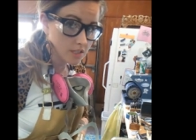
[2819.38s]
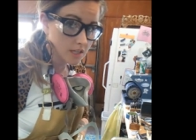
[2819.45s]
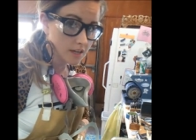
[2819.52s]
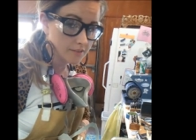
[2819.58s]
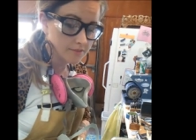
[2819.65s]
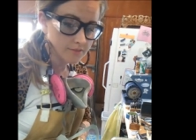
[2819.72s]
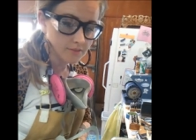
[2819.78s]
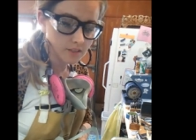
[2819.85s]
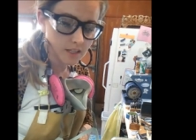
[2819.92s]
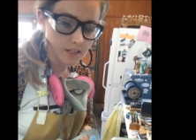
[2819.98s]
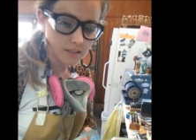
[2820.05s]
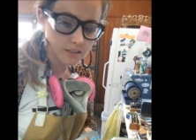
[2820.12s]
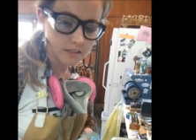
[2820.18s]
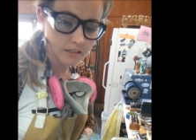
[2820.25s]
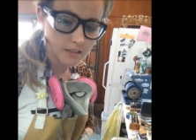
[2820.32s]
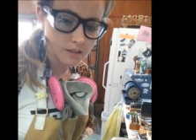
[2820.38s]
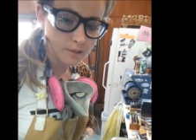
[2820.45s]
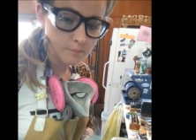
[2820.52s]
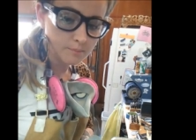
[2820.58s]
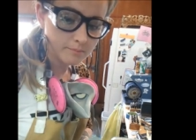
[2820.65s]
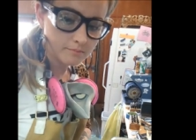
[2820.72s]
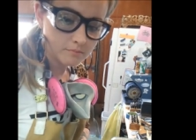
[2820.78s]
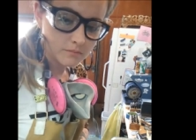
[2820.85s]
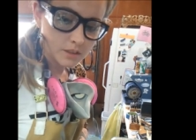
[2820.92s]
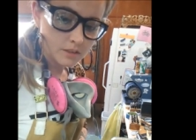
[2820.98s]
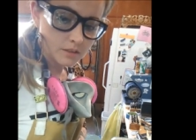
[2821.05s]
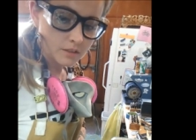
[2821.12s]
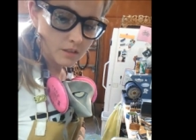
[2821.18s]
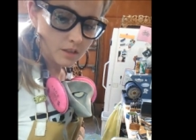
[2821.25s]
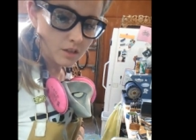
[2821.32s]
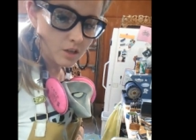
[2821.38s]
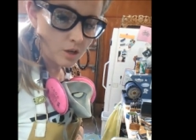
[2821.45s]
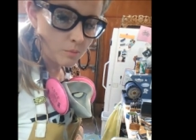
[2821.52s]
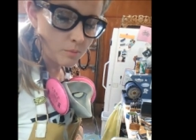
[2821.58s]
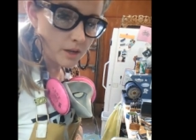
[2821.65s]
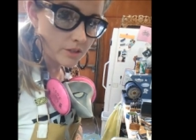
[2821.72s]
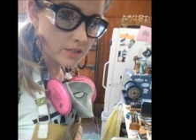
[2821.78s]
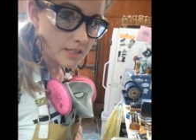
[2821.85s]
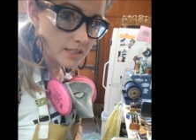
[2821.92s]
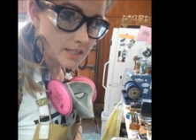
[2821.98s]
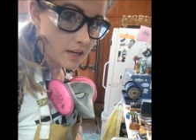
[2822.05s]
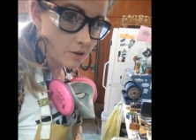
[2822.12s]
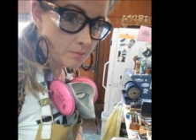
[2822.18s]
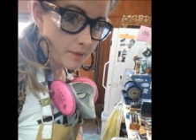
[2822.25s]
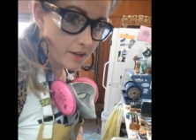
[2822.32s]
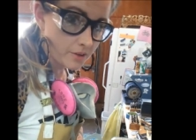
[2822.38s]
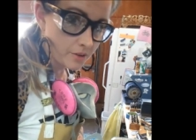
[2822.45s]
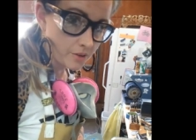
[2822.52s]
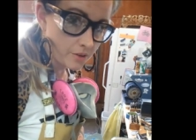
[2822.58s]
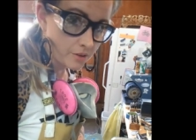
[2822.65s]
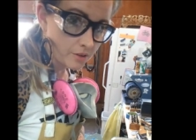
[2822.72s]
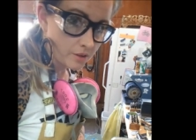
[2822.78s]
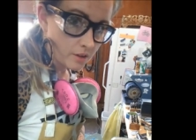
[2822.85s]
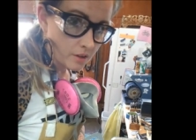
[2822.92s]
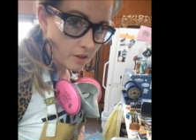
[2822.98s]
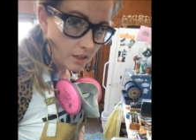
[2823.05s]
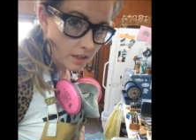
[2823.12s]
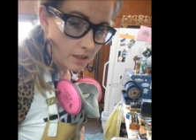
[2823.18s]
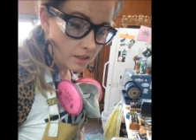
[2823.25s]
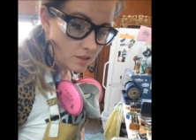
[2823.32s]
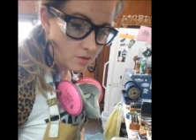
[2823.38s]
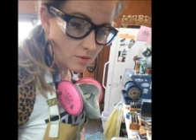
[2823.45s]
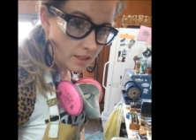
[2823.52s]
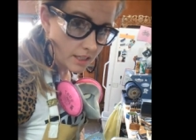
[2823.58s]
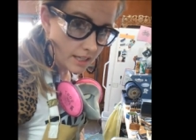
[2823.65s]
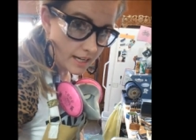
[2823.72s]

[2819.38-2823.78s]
stuff like, um, you know, melting down metal and doing like